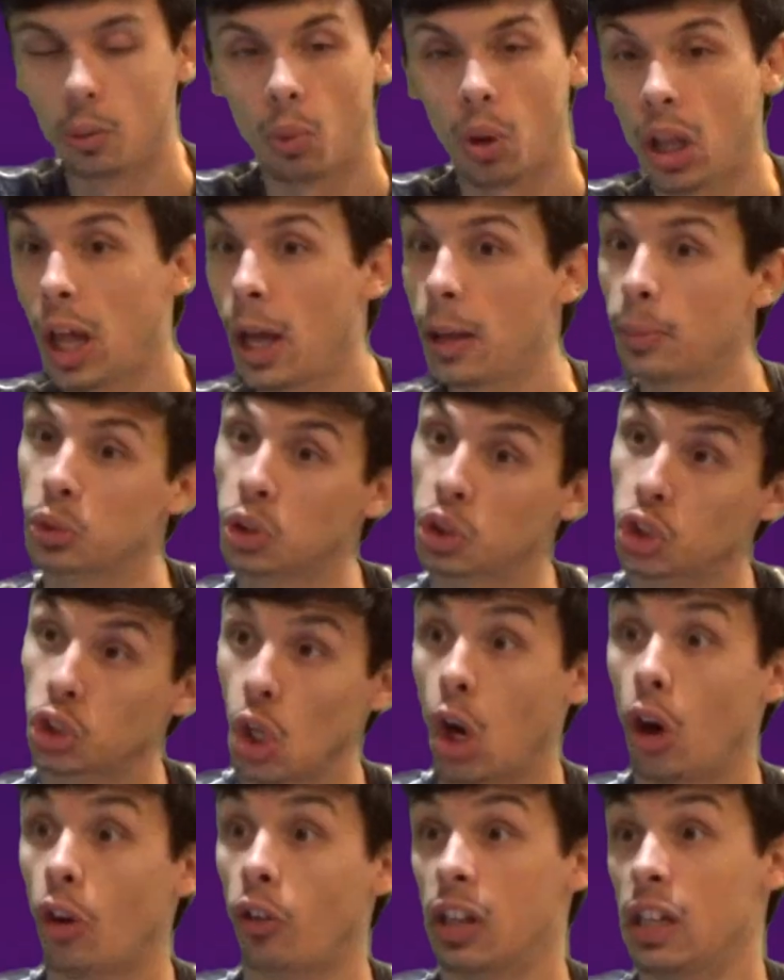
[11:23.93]
Well, I'm
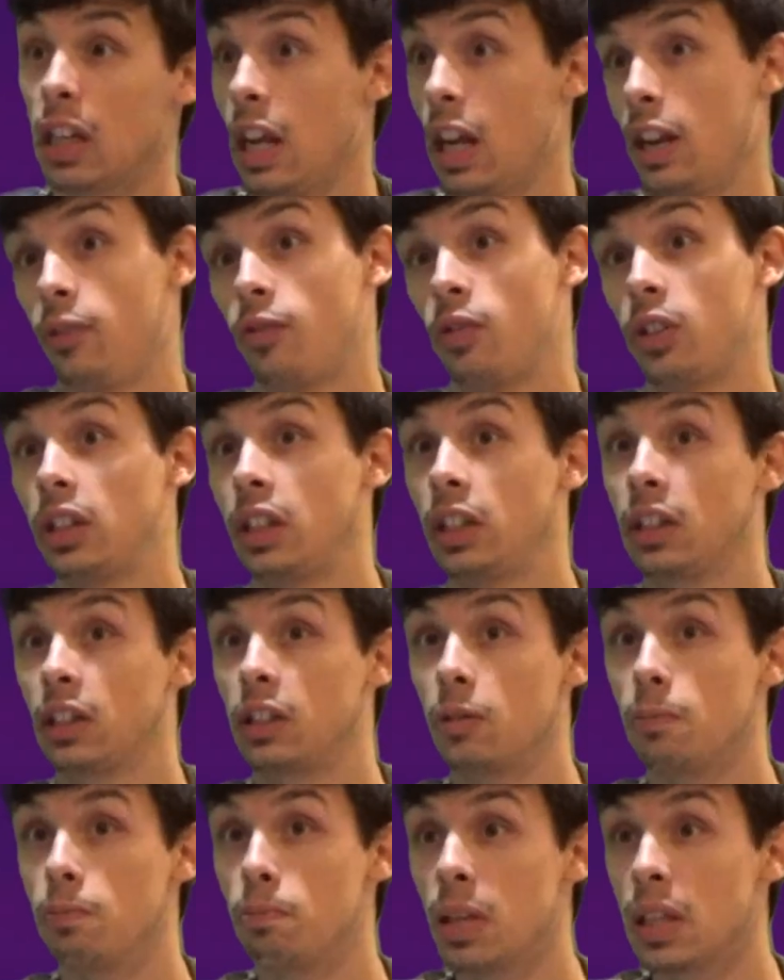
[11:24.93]
sorry not everything
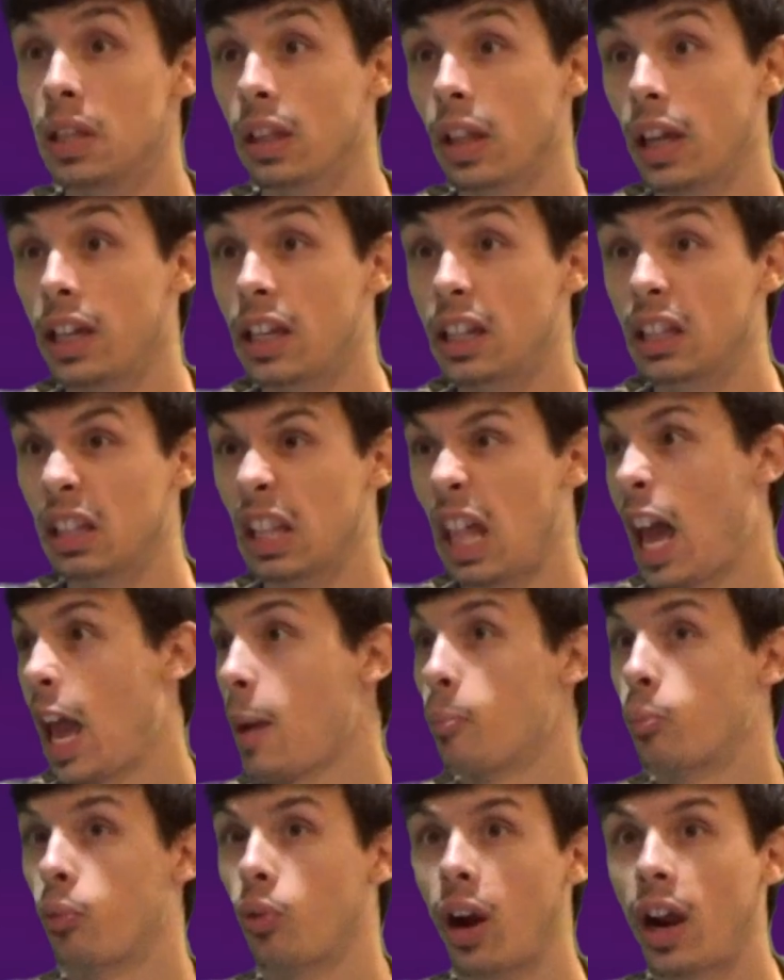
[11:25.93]
could be like
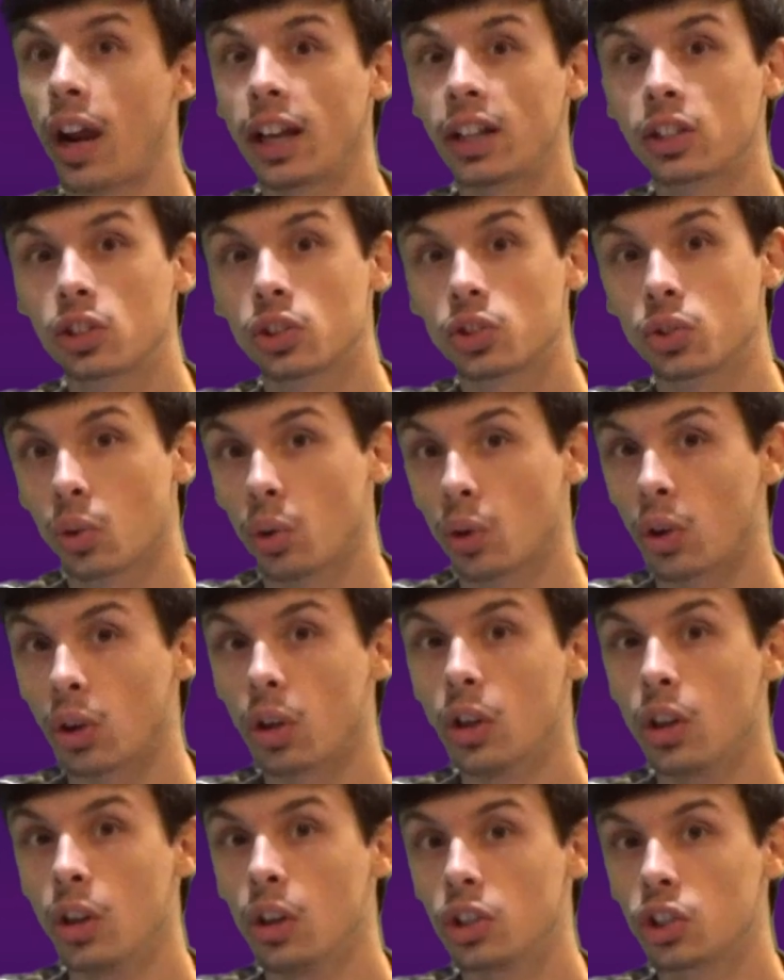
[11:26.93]
Lab Rats or
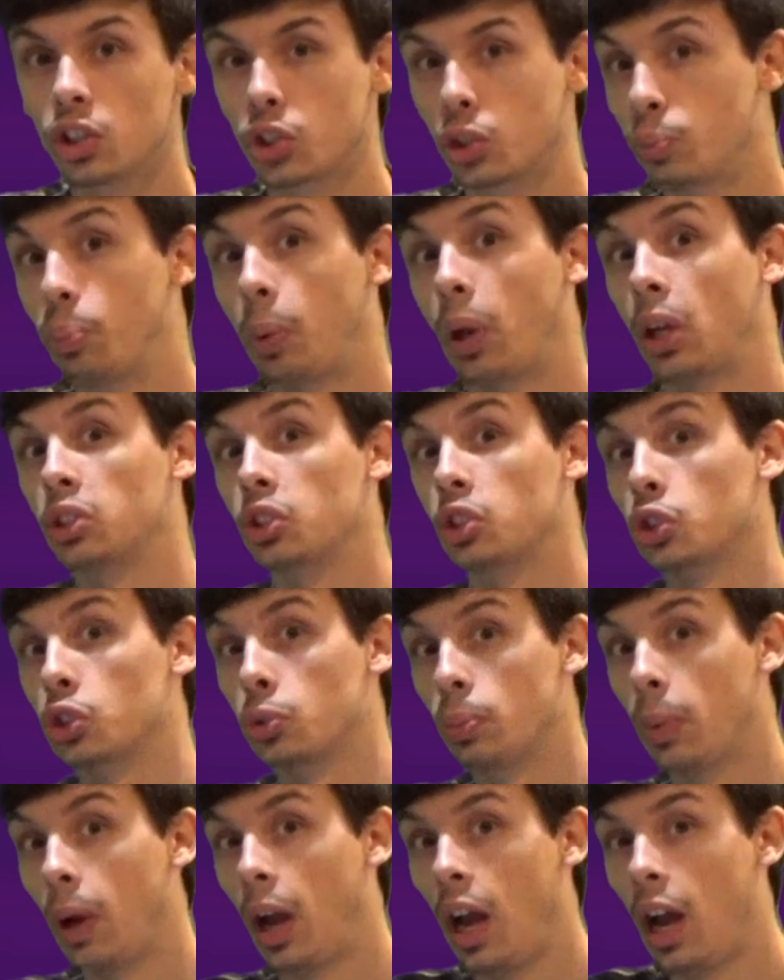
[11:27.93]

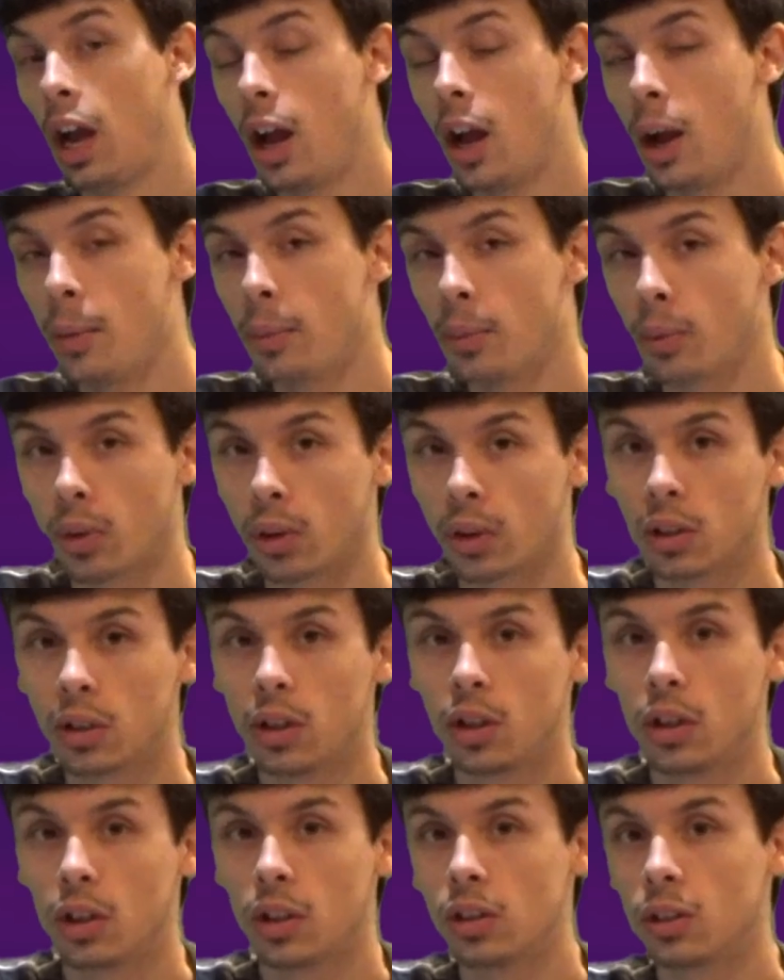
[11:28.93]
SpongeBob or
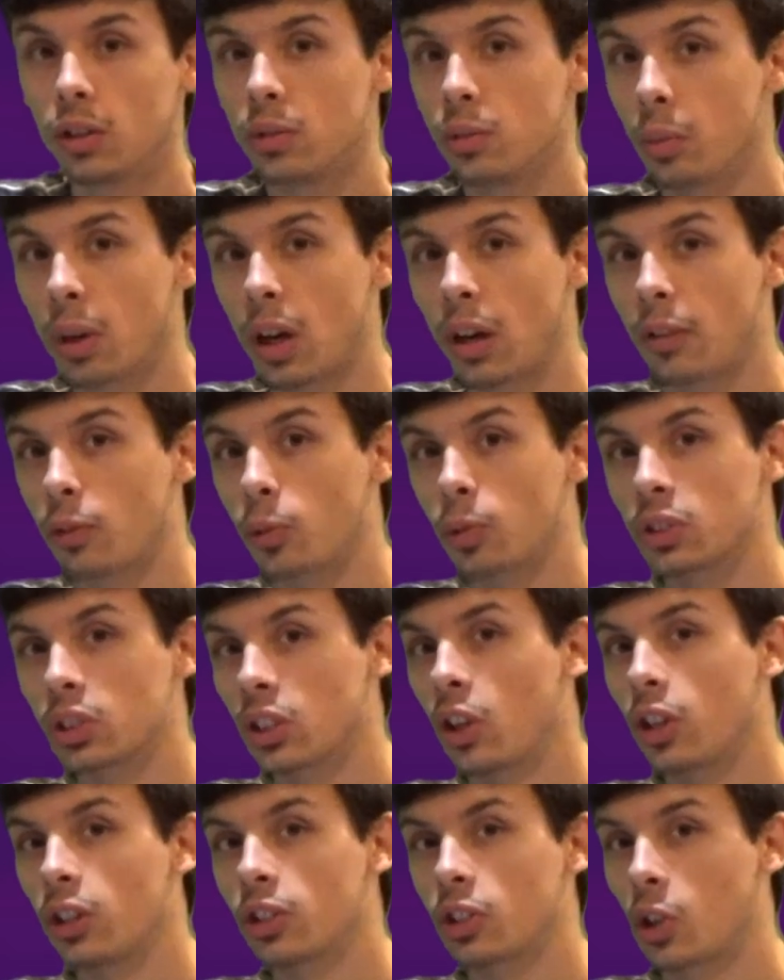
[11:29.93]
whatever was
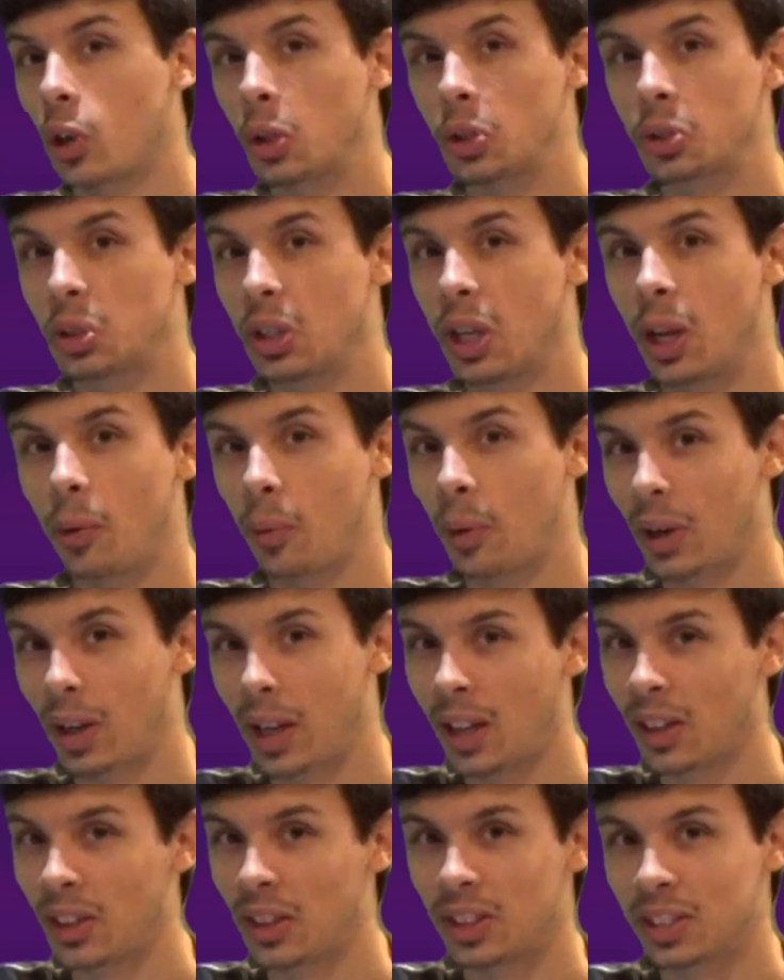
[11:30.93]
on Cartoon Network
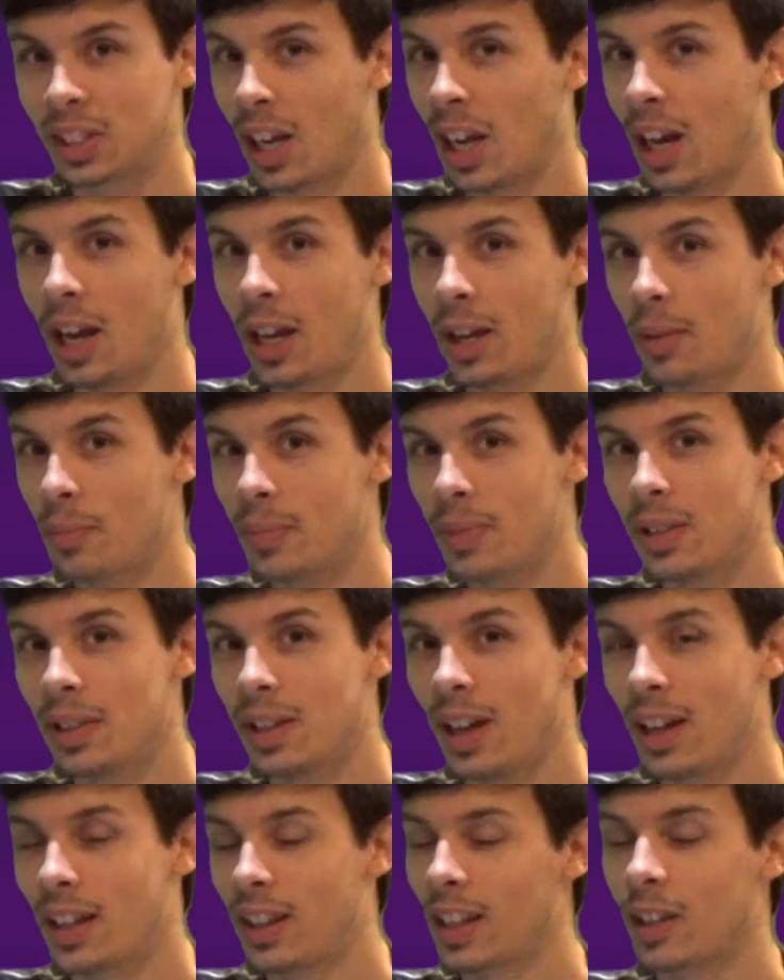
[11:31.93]
at the time.
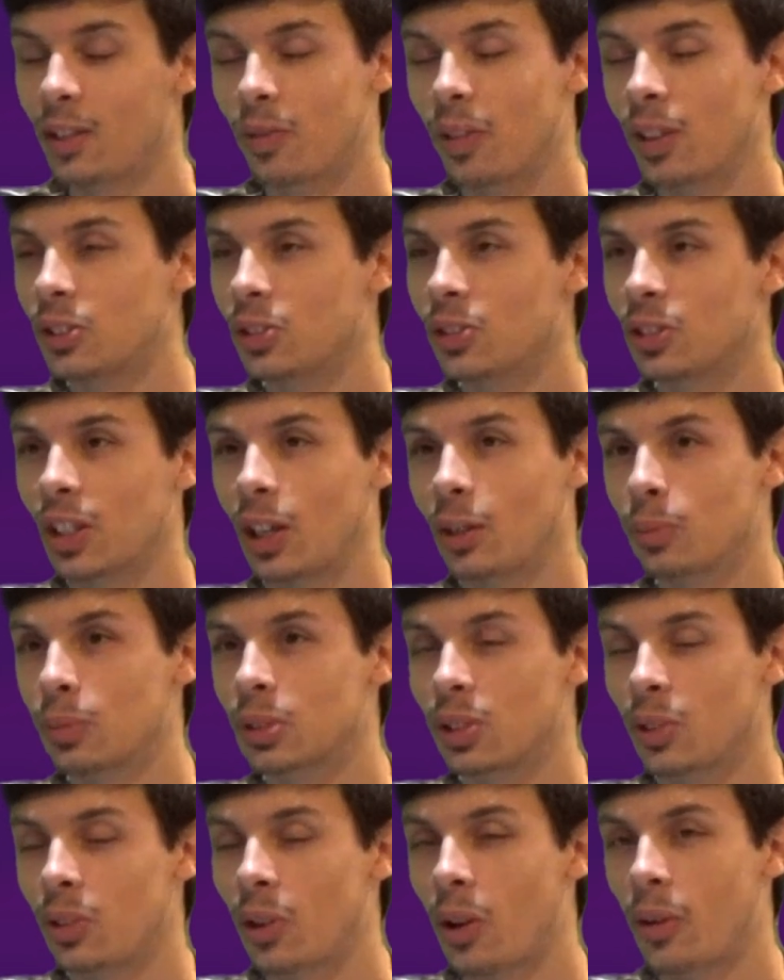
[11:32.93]
I think Adventure Time was
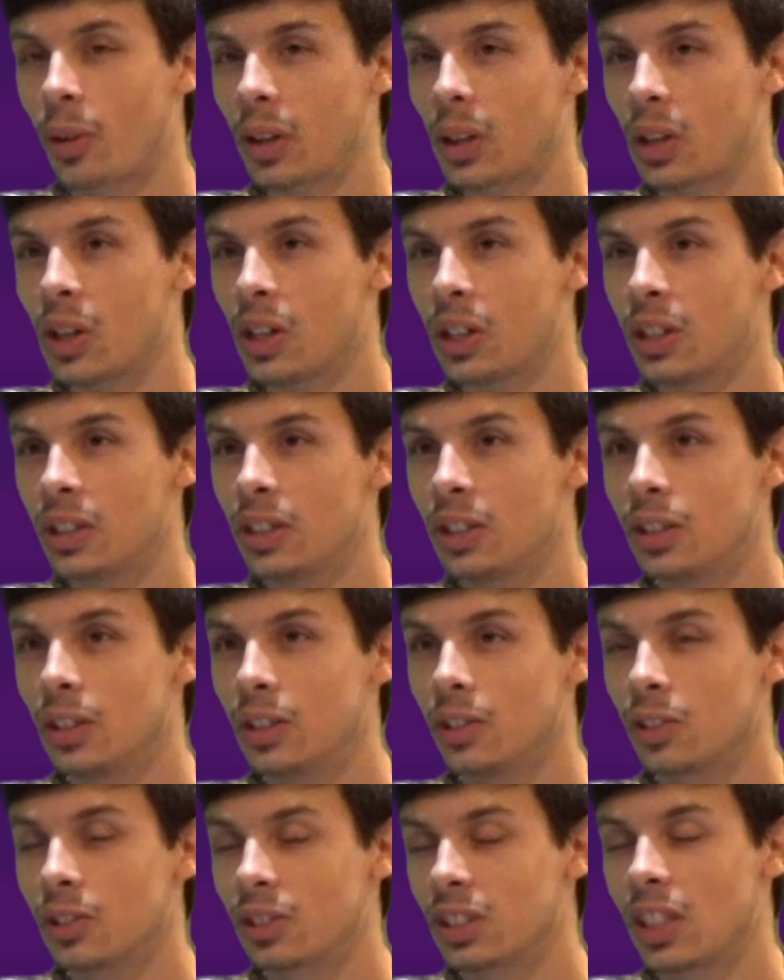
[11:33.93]
still going on,
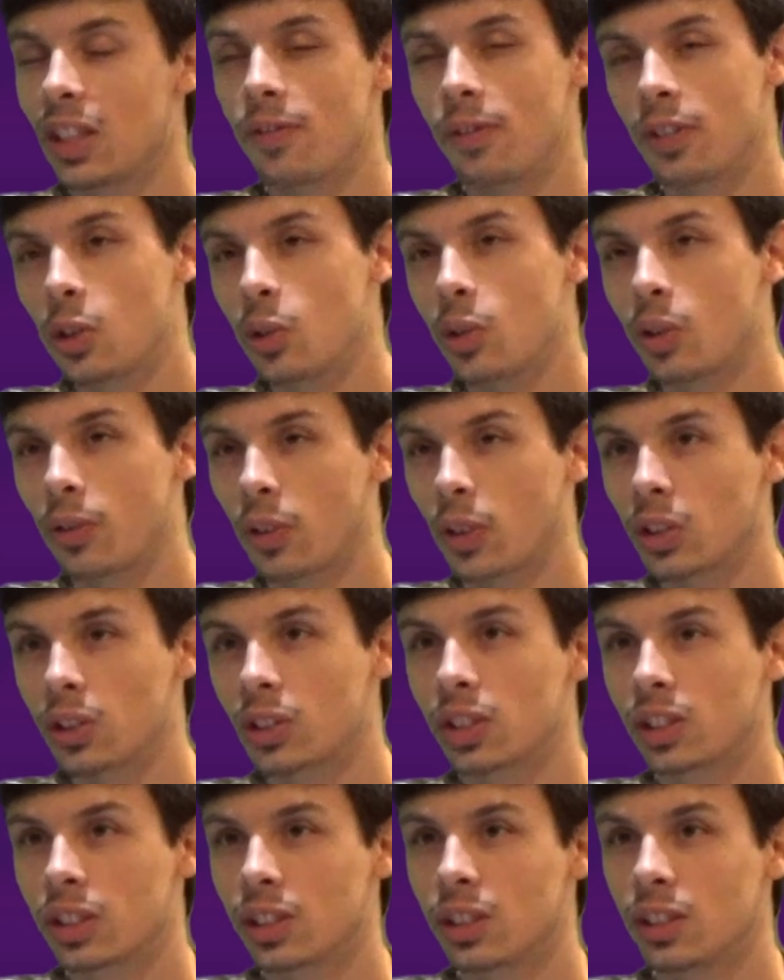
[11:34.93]
or Steven
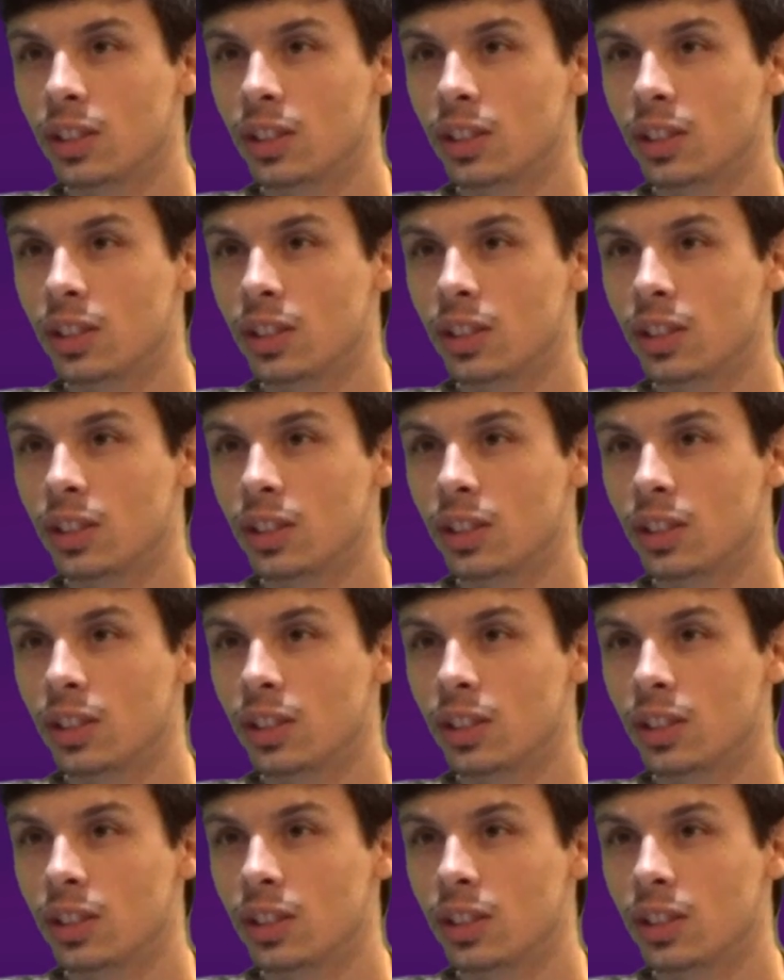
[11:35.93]
Universe.